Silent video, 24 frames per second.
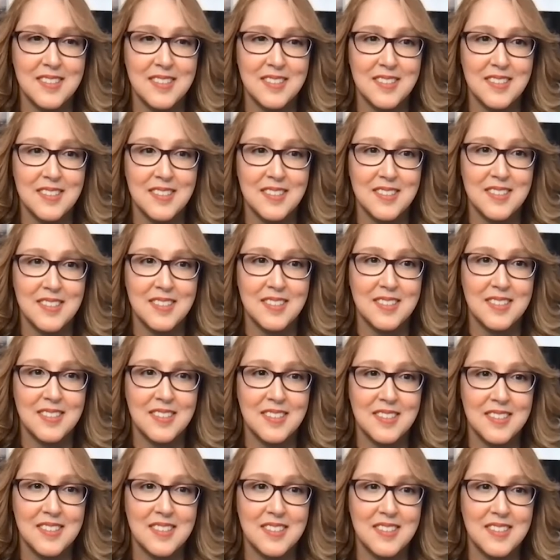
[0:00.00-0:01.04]

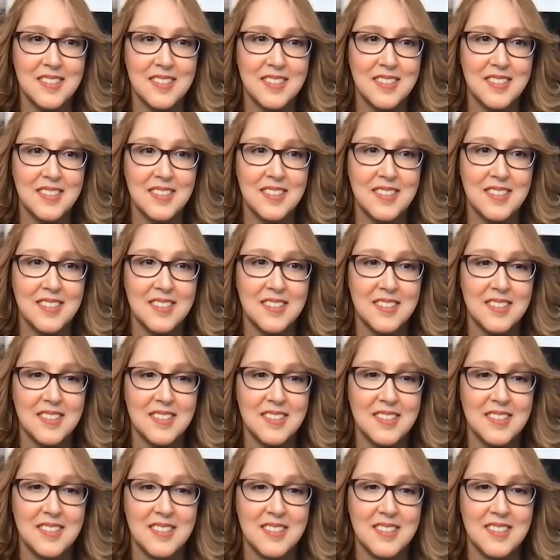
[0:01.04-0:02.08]

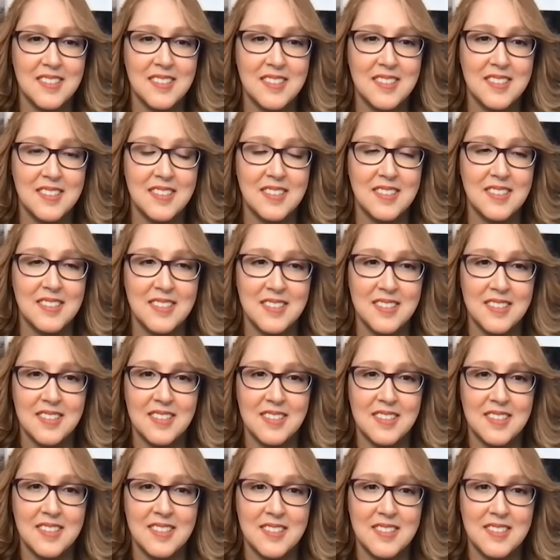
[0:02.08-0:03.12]

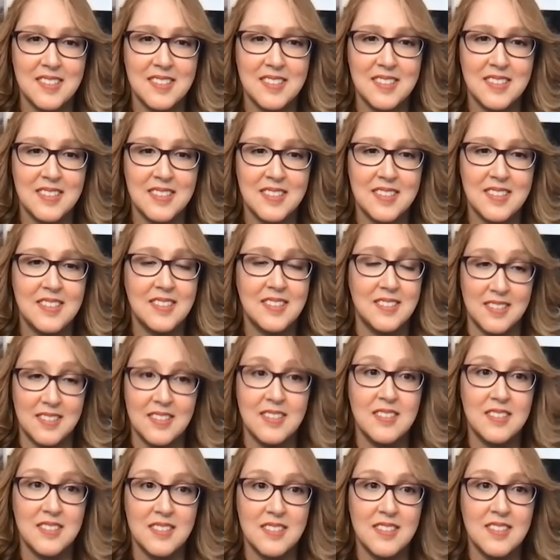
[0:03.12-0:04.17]

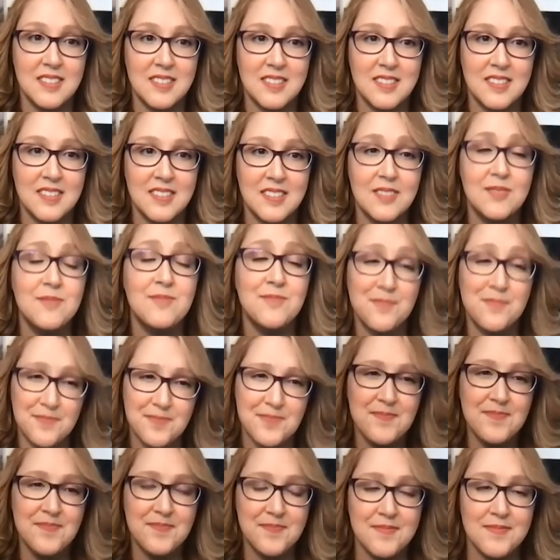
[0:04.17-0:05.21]

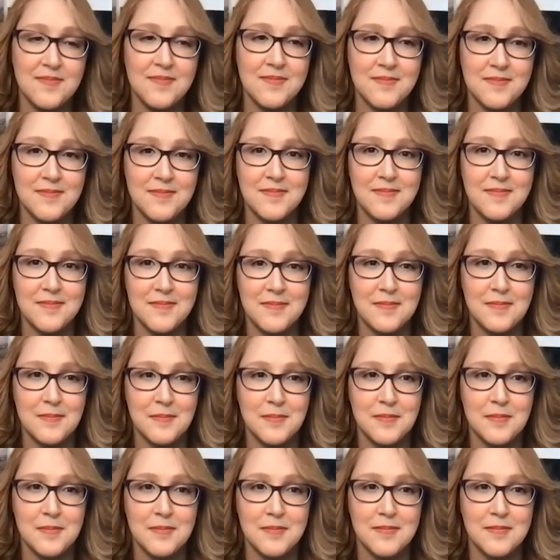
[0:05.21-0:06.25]

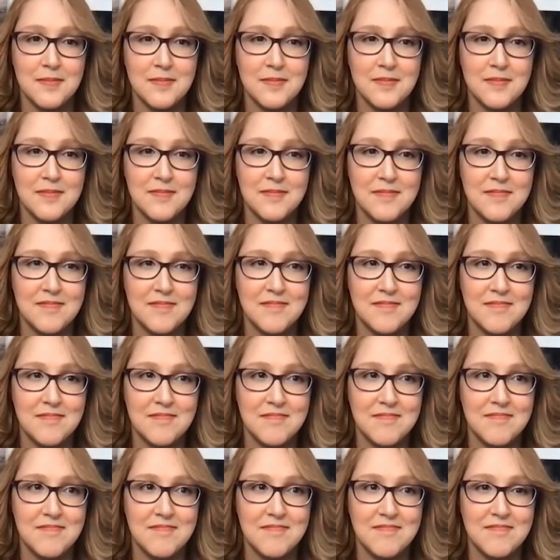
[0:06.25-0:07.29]

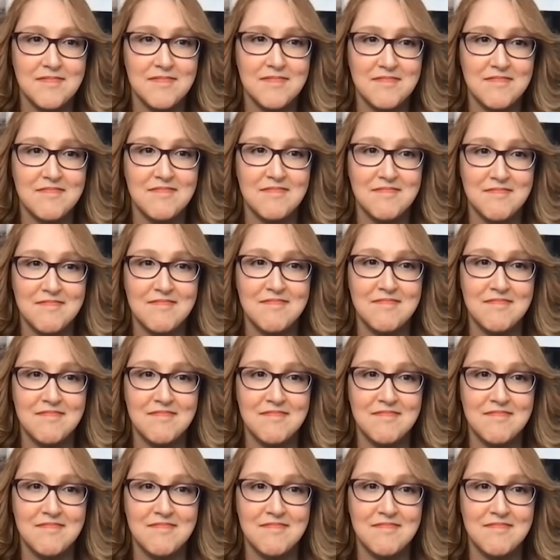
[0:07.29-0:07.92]
[no speech]